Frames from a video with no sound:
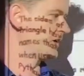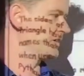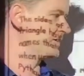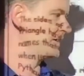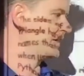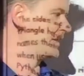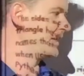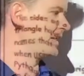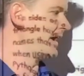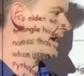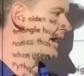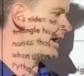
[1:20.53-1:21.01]

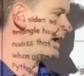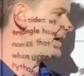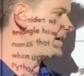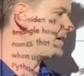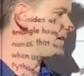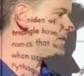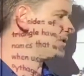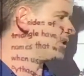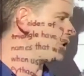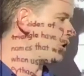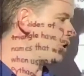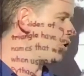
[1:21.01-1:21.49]
The
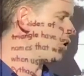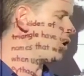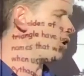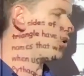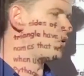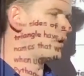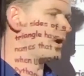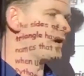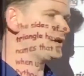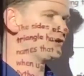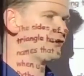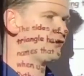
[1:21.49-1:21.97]
legs
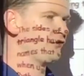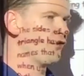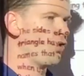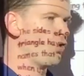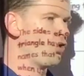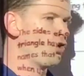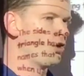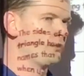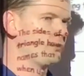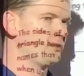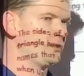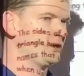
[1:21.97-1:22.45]
always
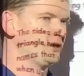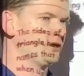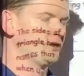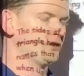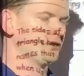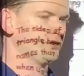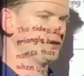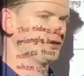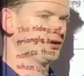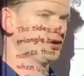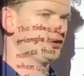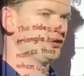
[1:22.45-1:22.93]
form
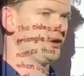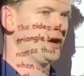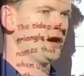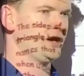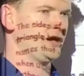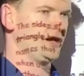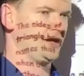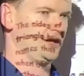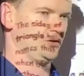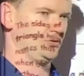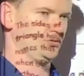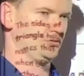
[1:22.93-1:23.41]
the
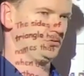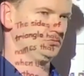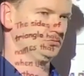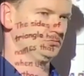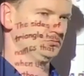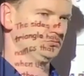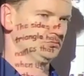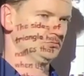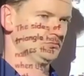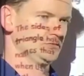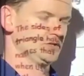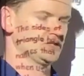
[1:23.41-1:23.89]
right angle.
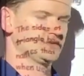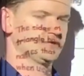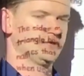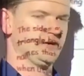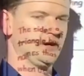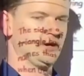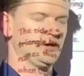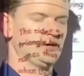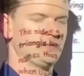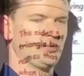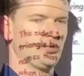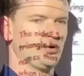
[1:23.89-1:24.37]
It's
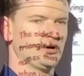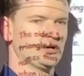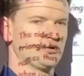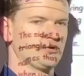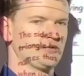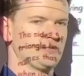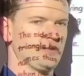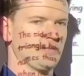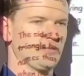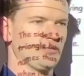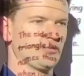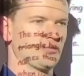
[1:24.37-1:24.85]
very important
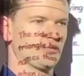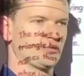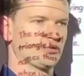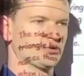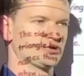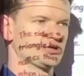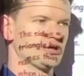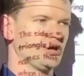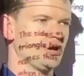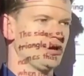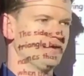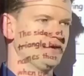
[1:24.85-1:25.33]
to remember when
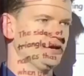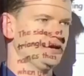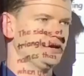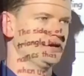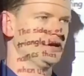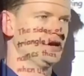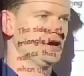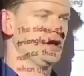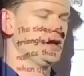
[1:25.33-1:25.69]
we're solving.